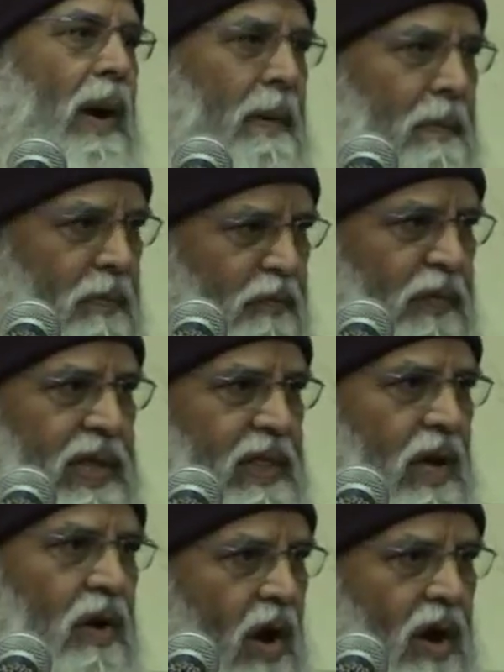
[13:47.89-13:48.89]
pumped with
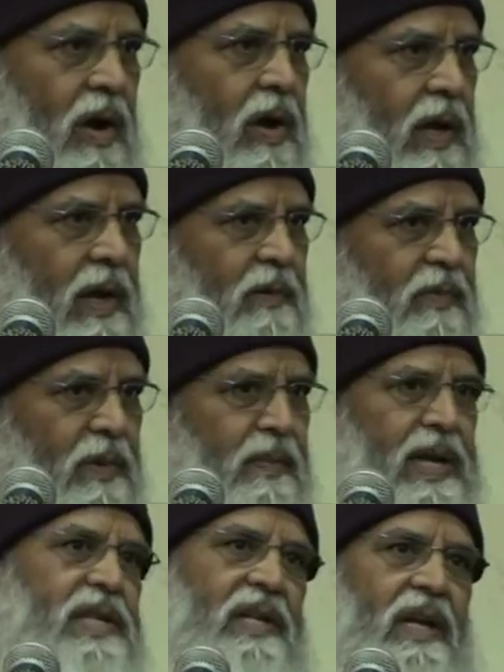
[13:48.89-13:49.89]
the wrong
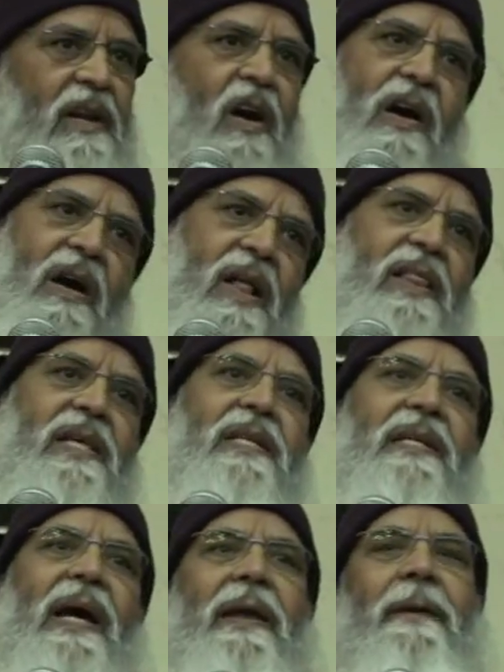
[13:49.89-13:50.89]
information, all the
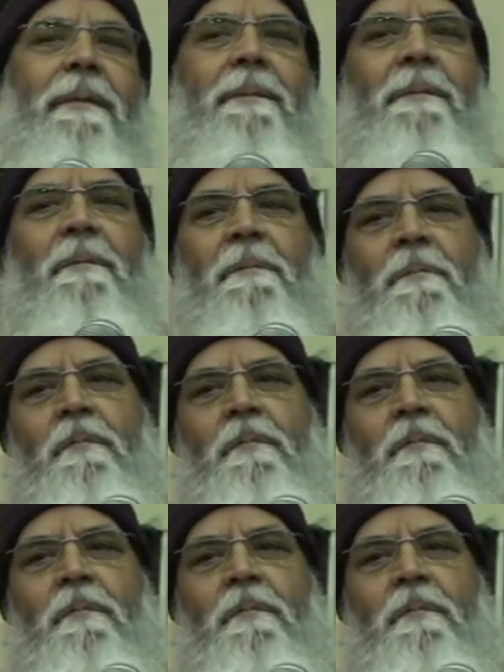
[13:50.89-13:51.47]
time.